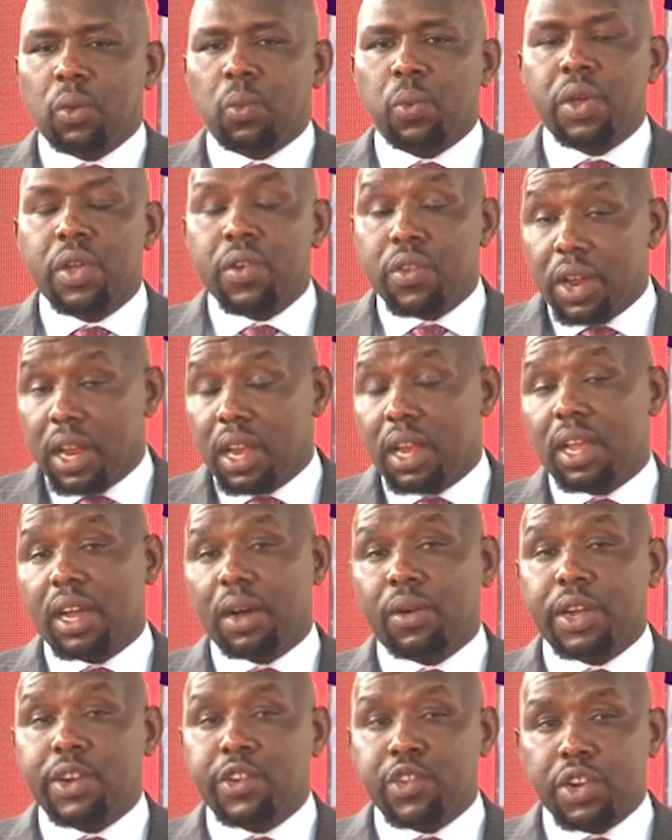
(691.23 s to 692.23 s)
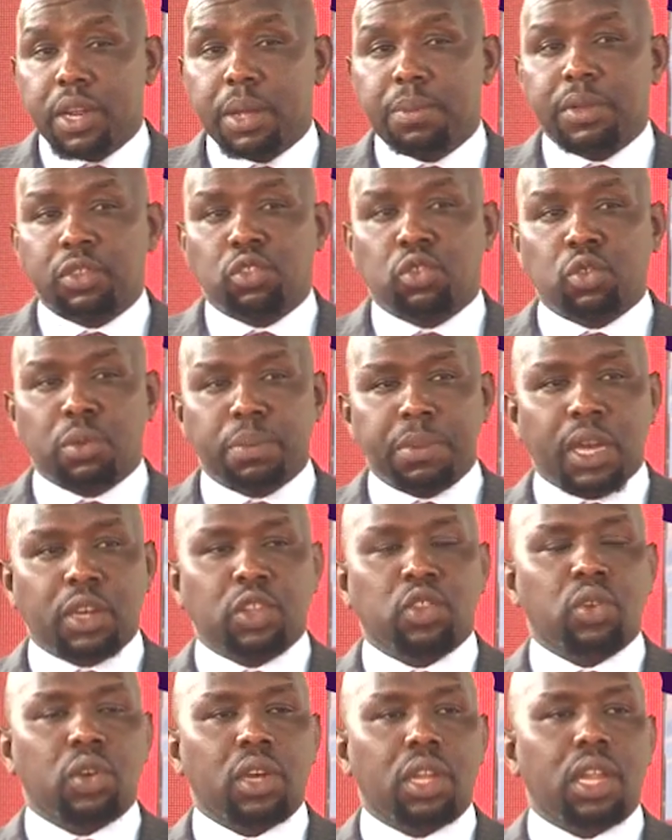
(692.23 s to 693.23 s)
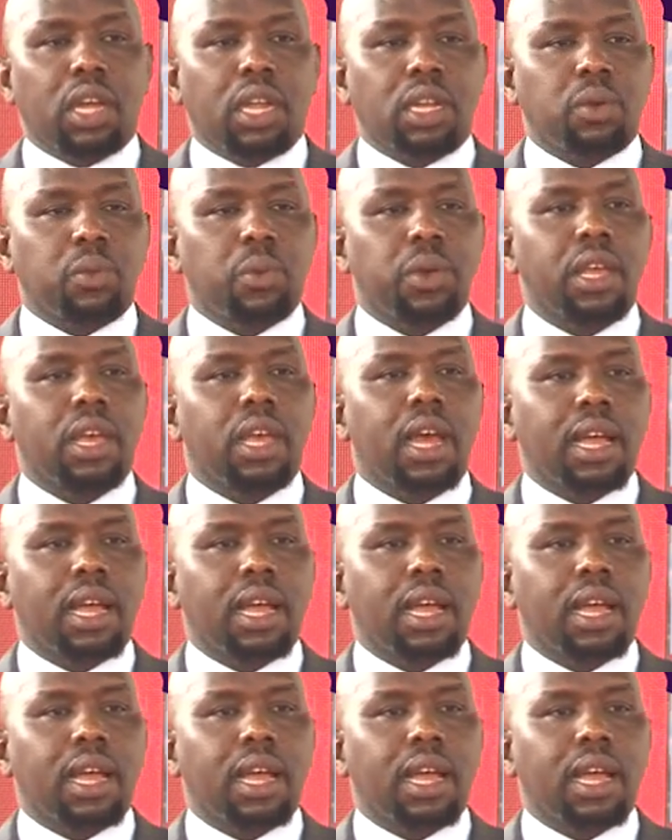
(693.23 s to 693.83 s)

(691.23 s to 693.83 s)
Our dream is to make sure that we